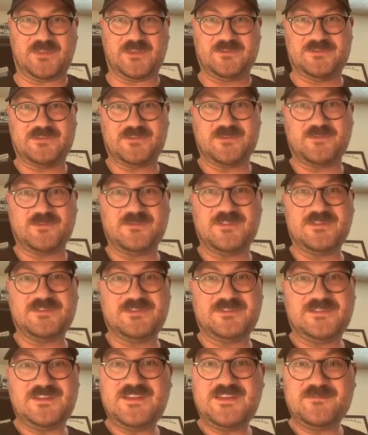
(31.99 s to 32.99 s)
So
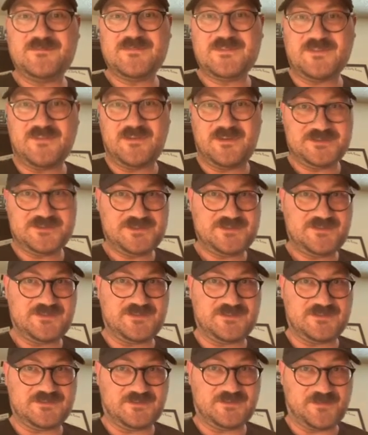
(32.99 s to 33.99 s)
this team's logic
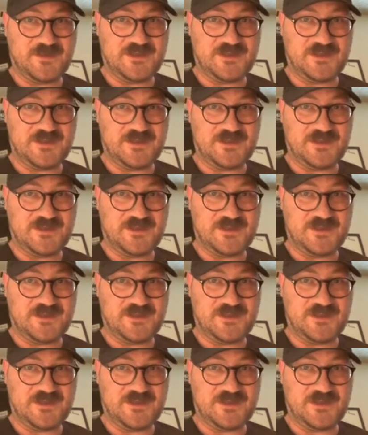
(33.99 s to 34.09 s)
is